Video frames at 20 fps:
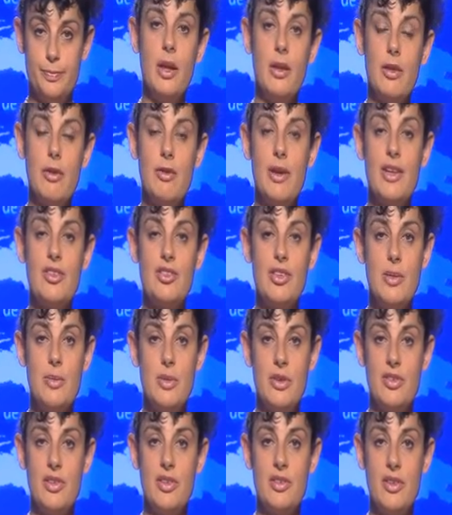The Grand Chamber,
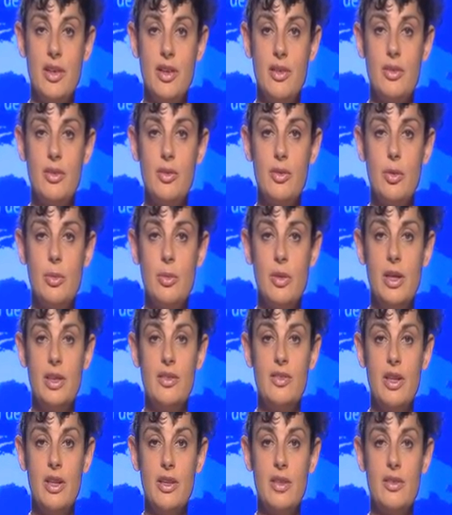as I said, normally
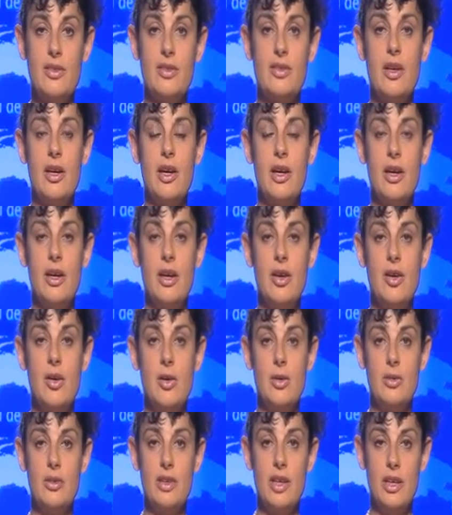does
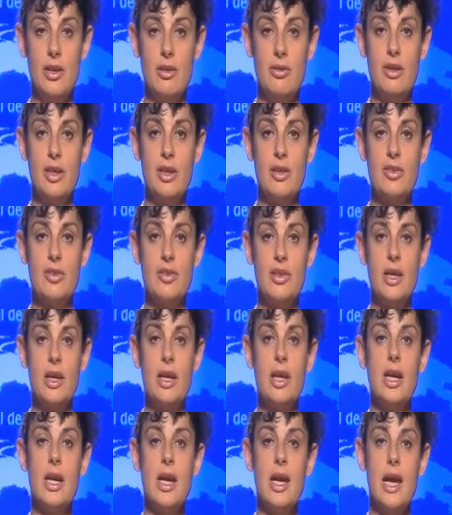hold hearings
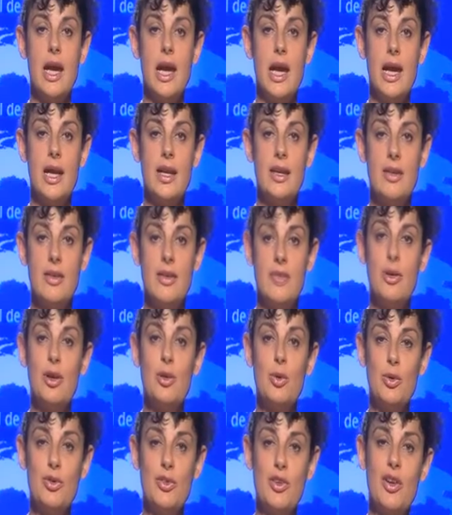and will
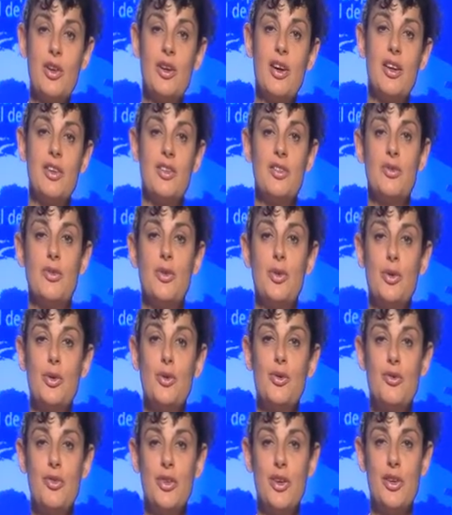also ask
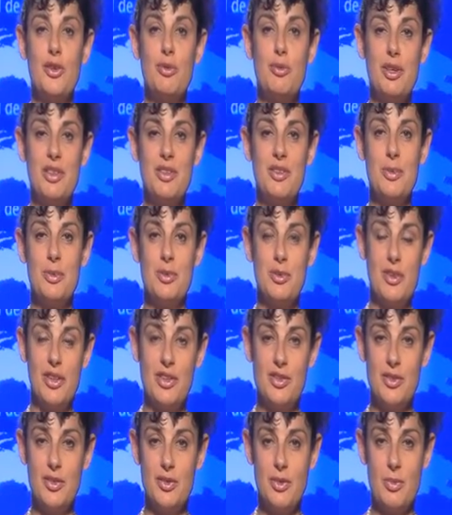for further written
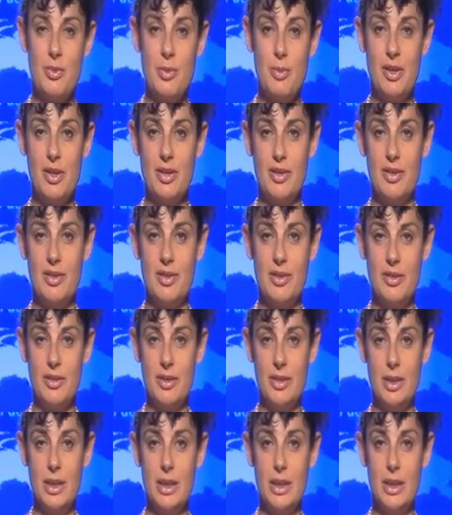observations from the parties.